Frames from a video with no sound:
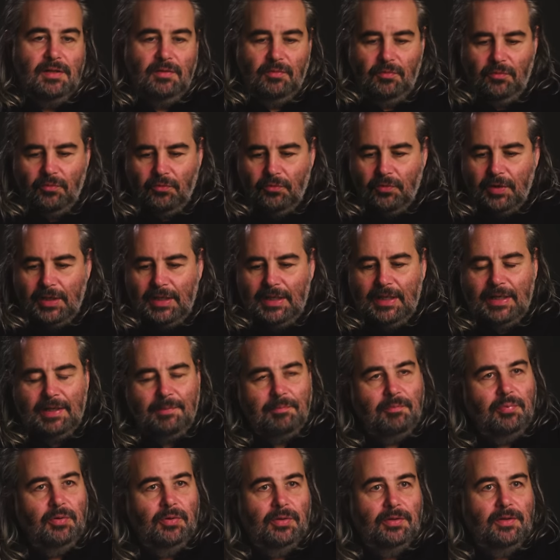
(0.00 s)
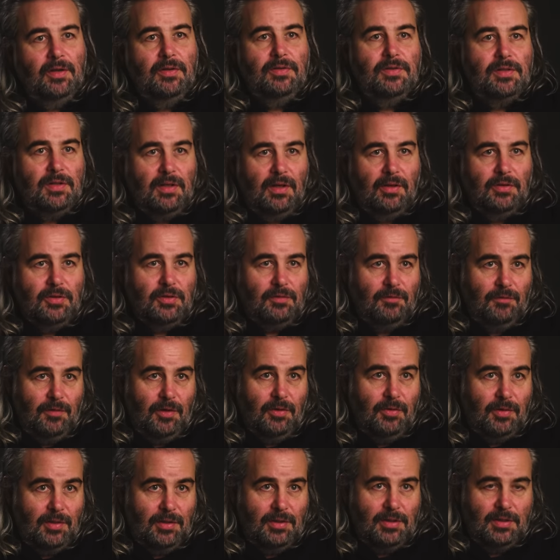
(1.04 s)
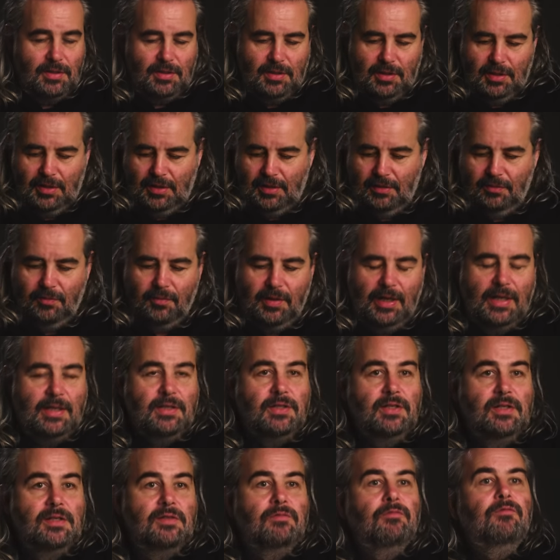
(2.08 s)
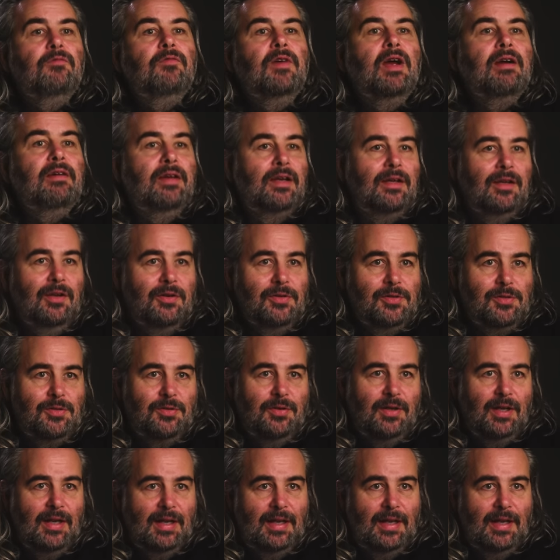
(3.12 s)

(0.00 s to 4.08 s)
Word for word: and really pulled those close focus uh, ranges very close to the